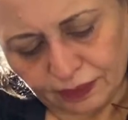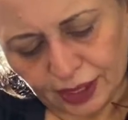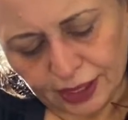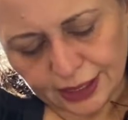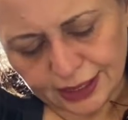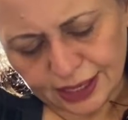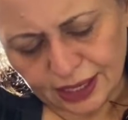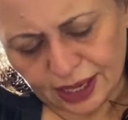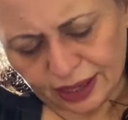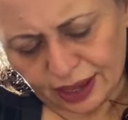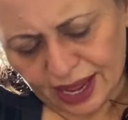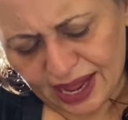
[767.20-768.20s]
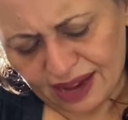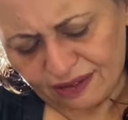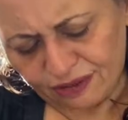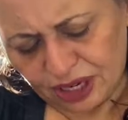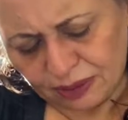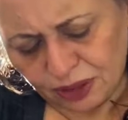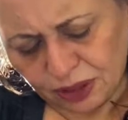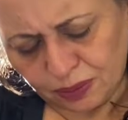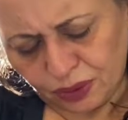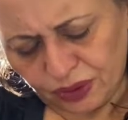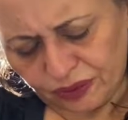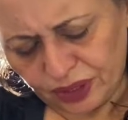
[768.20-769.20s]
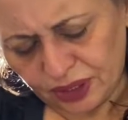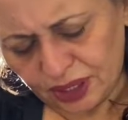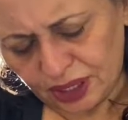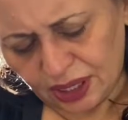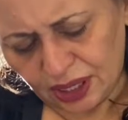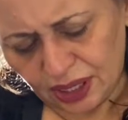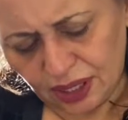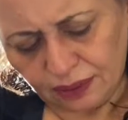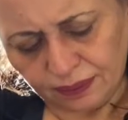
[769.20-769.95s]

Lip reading: let's say like a half tablespoon of the tahini,